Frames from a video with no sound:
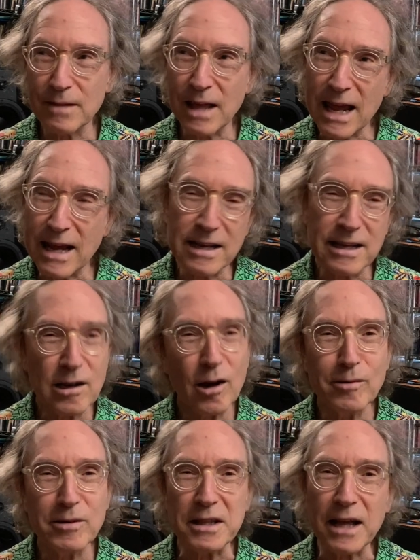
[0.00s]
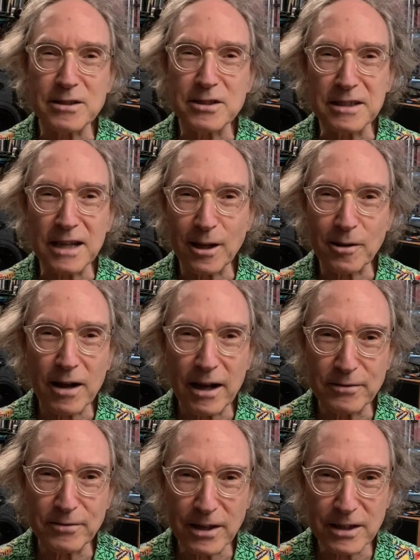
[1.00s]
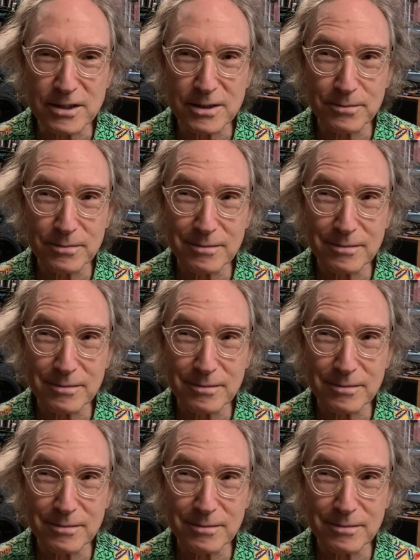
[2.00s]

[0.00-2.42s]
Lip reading: $80,000, $100,000 hi-fis,